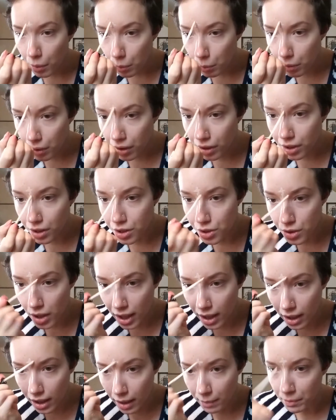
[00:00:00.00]
we're gonna
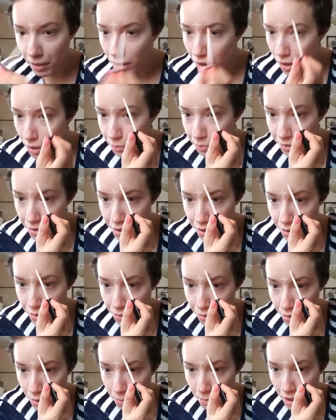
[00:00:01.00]
try it out. I'm not gonna put
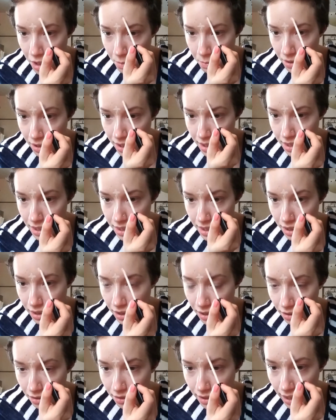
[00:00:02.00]
too much because it's a
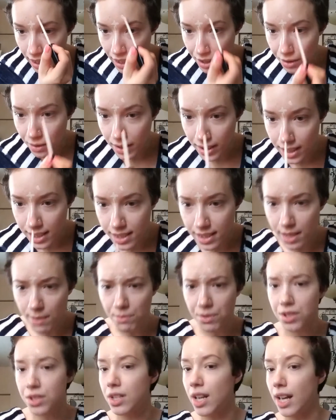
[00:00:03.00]
little lighter, and it
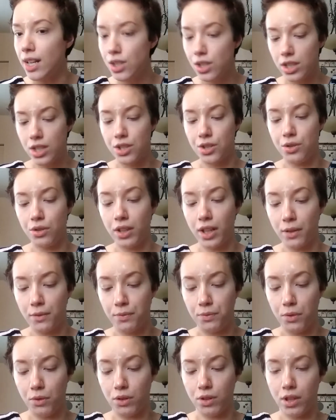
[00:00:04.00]
seems to actually do like
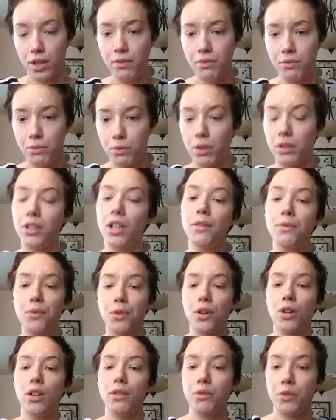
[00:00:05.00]
full coverage. Well, not for
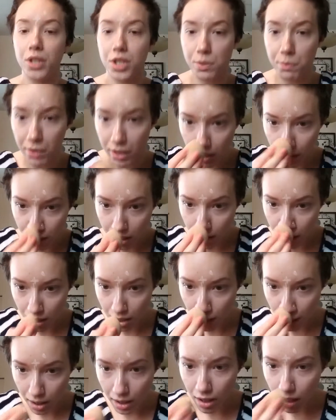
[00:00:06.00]
coverage, but
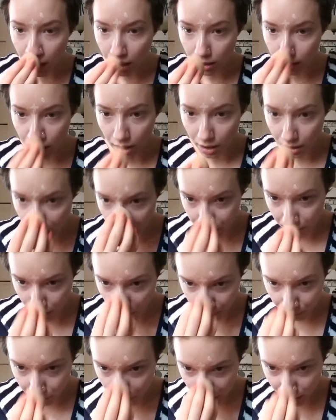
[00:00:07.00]
a lot of
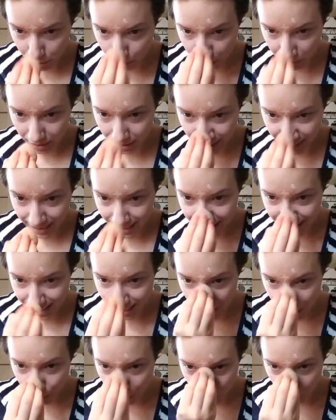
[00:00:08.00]
coverage. But like I
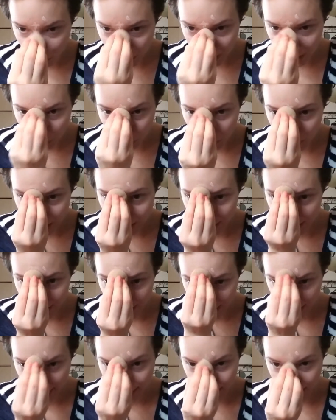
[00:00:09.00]
said, it's really
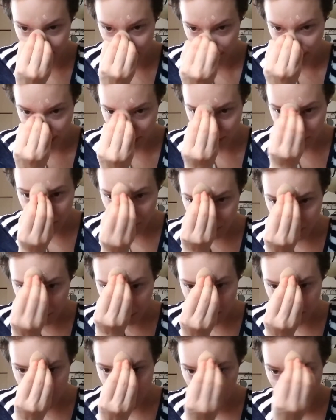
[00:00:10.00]
light.
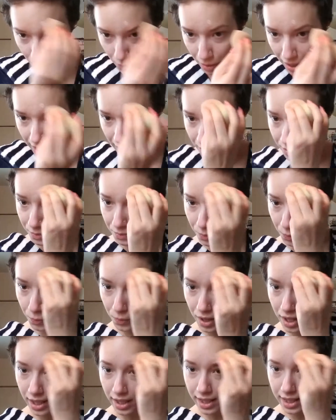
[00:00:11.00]
So I don't
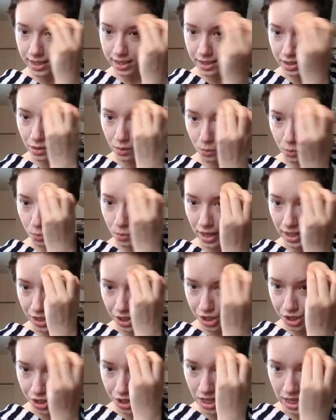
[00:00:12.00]
think it's the right
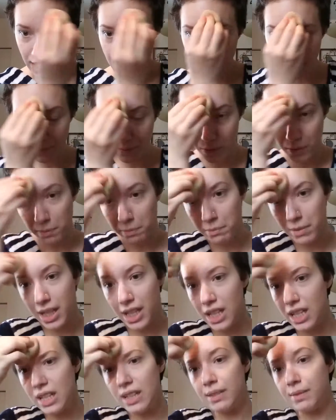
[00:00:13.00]
shade for
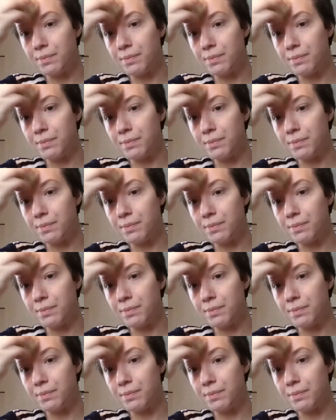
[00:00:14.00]
me.